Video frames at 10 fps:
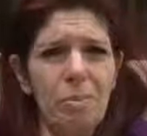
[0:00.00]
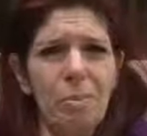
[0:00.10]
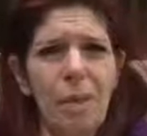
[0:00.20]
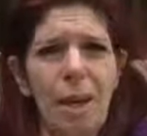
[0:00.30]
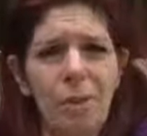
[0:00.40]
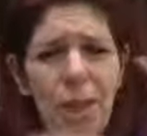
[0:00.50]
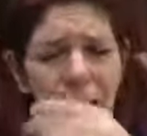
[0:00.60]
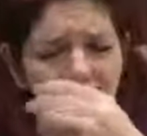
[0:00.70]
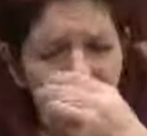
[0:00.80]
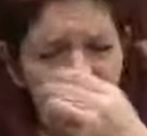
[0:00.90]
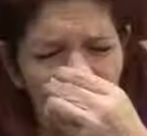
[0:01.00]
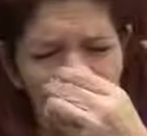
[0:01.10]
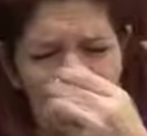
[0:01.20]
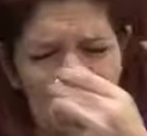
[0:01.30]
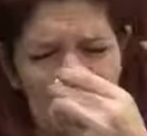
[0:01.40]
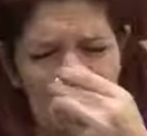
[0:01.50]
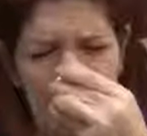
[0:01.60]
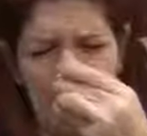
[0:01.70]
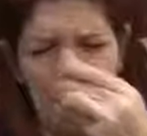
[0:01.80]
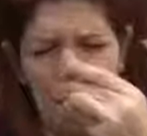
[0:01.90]
I've taken care of my
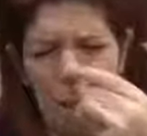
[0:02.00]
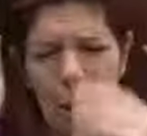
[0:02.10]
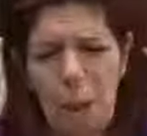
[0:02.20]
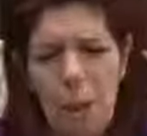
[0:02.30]
kids.